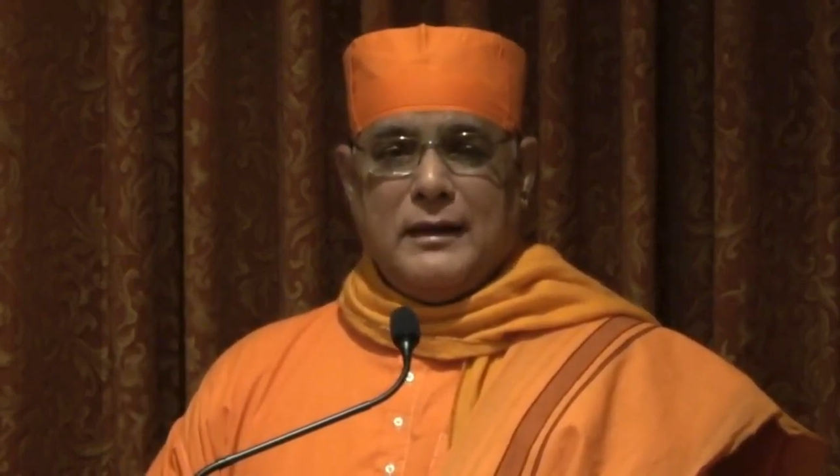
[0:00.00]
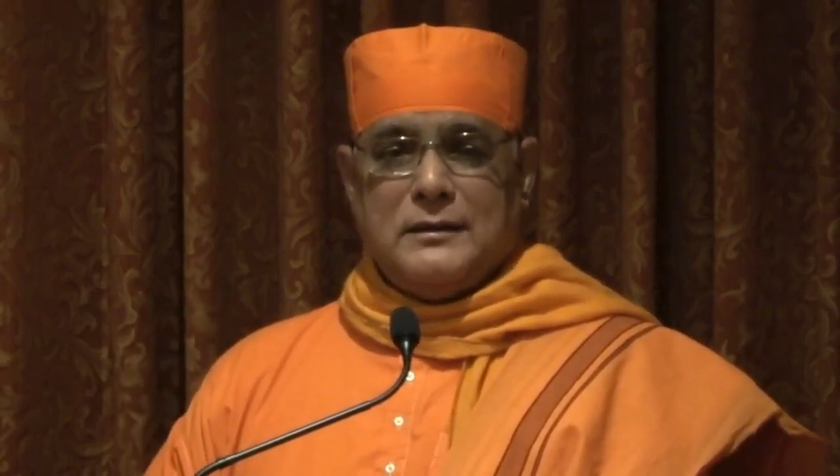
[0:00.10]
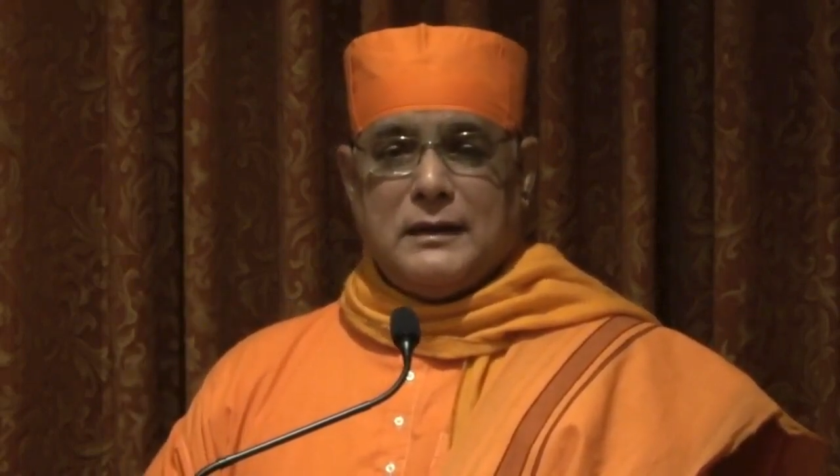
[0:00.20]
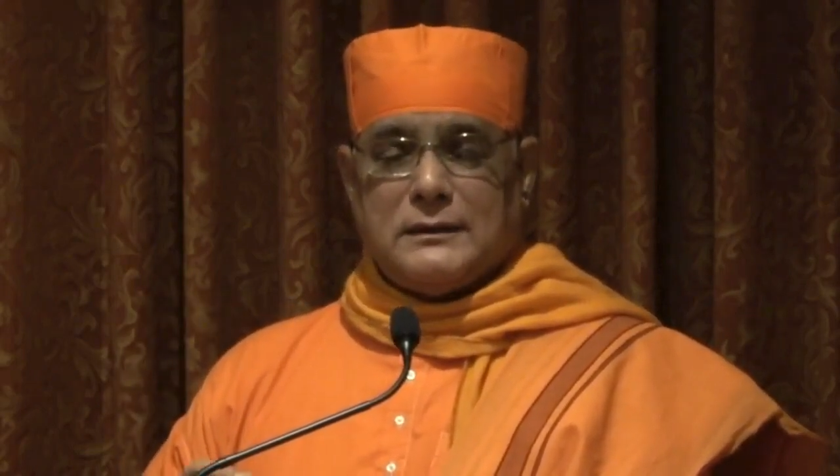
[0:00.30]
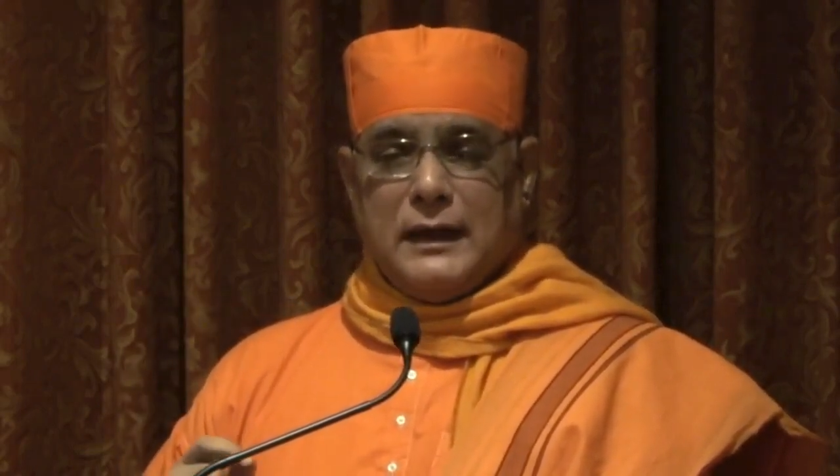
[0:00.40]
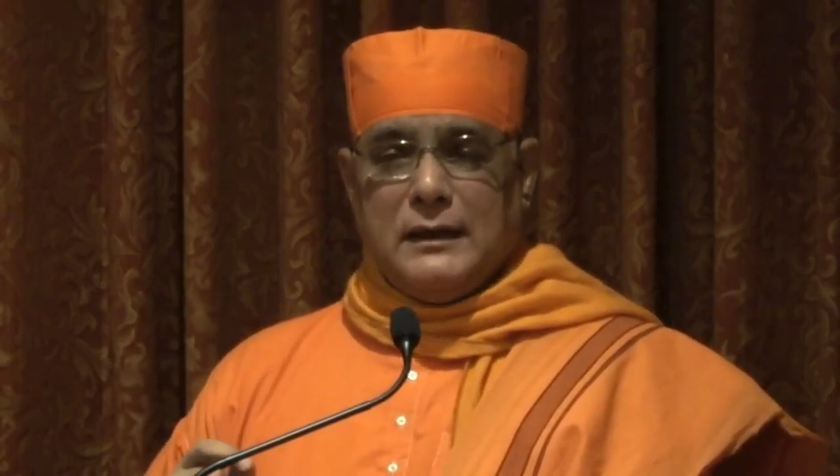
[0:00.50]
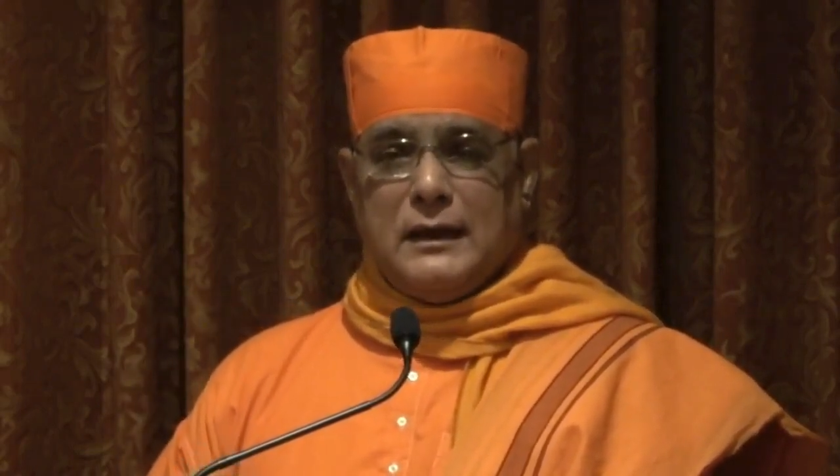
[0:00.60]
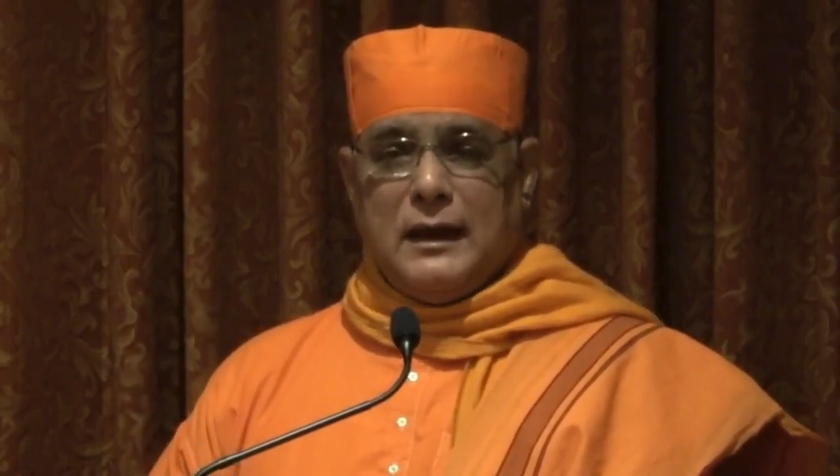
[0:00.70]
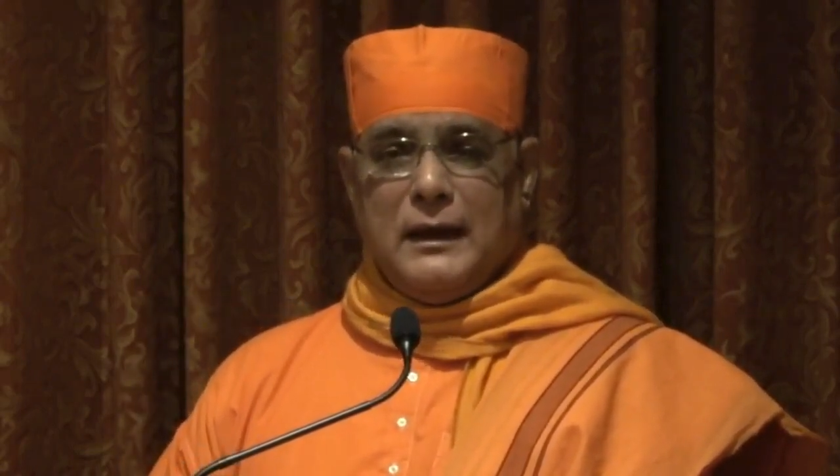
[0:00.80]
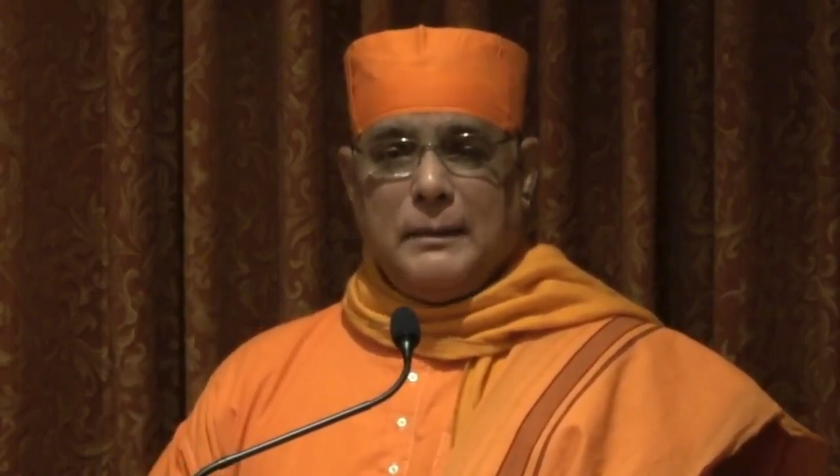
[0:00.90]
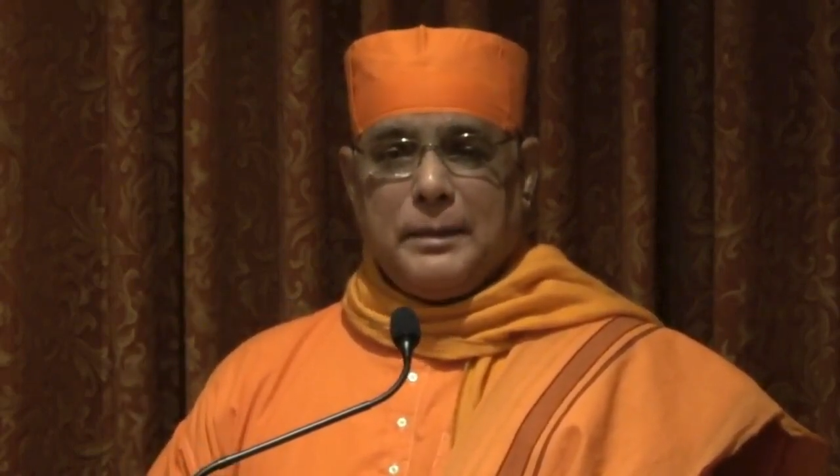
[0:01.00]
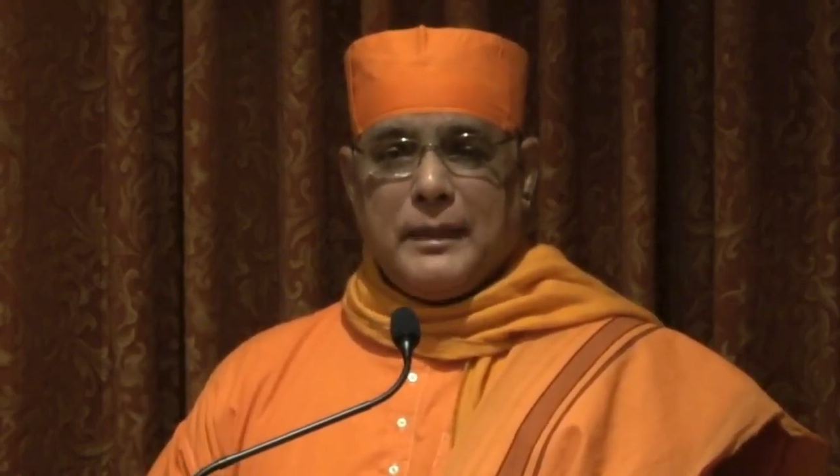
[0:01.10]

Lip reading: So tanha,